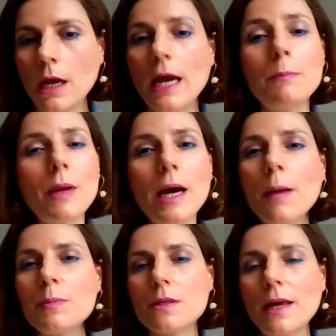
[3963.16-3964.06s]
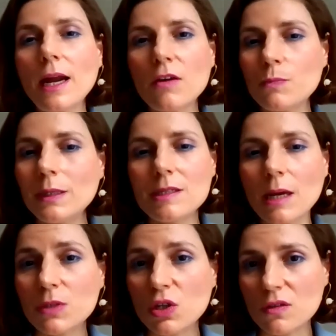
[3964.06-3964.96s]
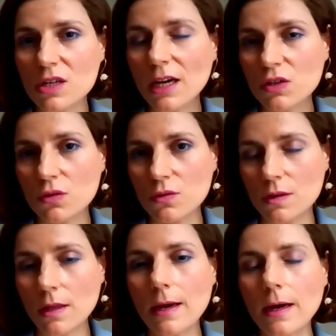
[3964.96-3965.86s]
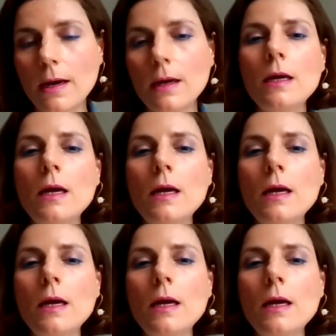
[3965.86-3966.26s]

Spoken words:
And perhaps there have been some transactions there.